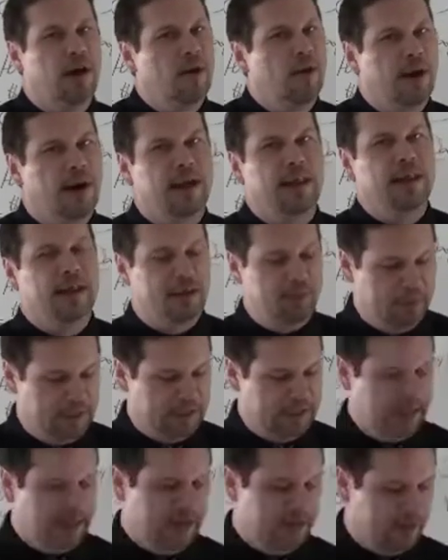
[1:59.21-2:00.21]
Wow, they
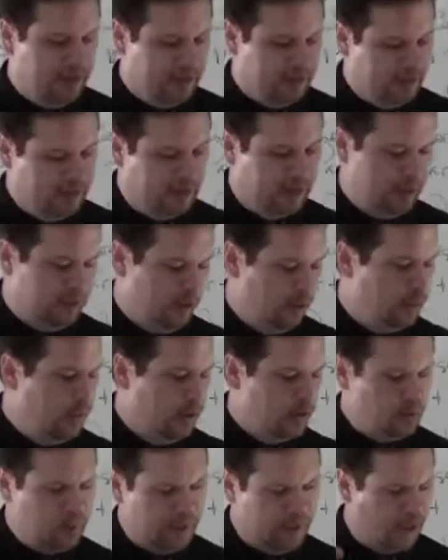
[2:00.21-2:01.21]
make that sound like you
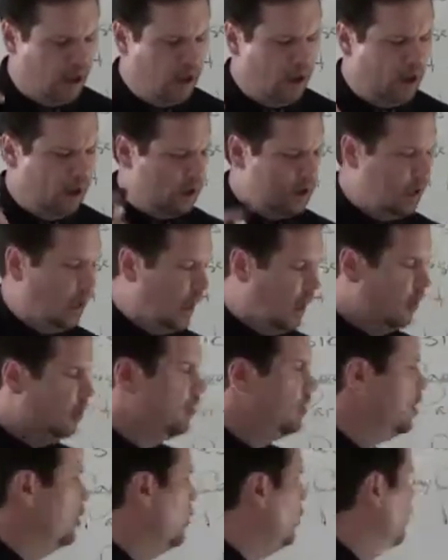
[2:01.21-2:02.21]
must pay all
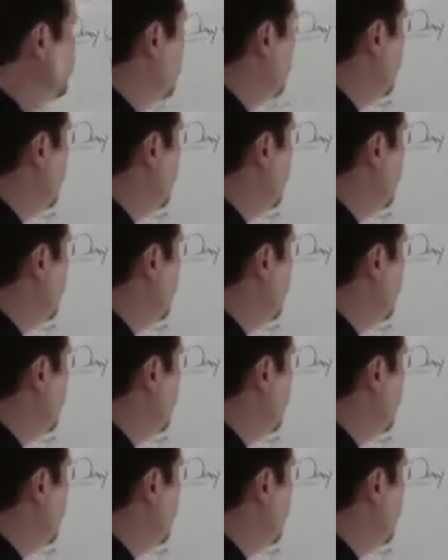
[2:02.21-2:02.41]
costs. Those